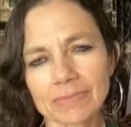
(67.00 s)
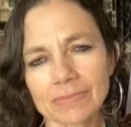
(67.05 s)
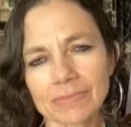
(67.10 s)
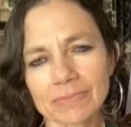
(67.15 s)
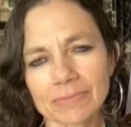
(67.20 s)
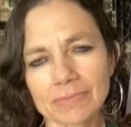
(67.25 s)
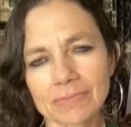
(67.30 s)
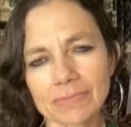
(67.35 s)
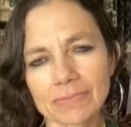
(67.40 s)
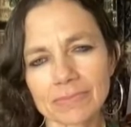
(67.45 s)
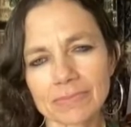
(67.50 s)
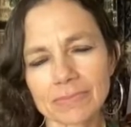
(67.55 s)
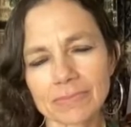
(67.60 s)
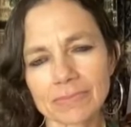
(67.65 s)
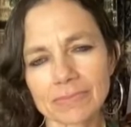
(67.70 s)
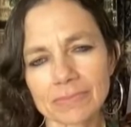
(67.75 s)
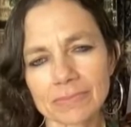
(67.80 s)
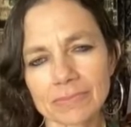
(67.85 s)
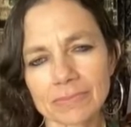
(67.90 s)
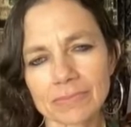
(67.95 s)

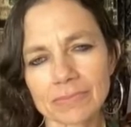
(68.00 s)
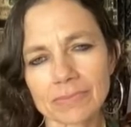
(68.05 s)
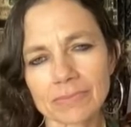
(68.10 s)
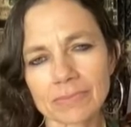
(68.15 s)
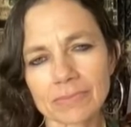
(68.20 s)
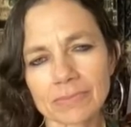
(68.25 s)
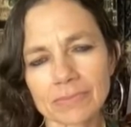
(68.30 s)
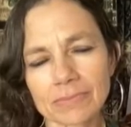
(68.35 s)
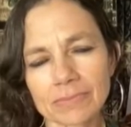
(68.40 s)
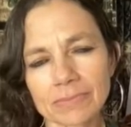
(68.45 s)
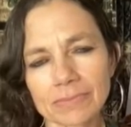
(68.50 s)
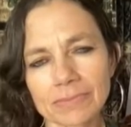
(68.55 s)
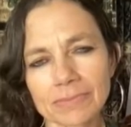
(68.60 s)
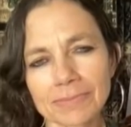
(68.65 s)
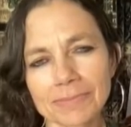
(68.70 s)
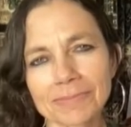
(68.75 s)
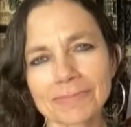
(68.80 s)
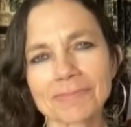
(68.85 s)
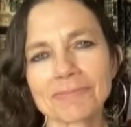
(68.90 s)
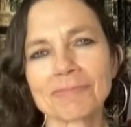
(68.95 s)

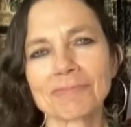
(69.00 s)
No words are spoken by the person on screen.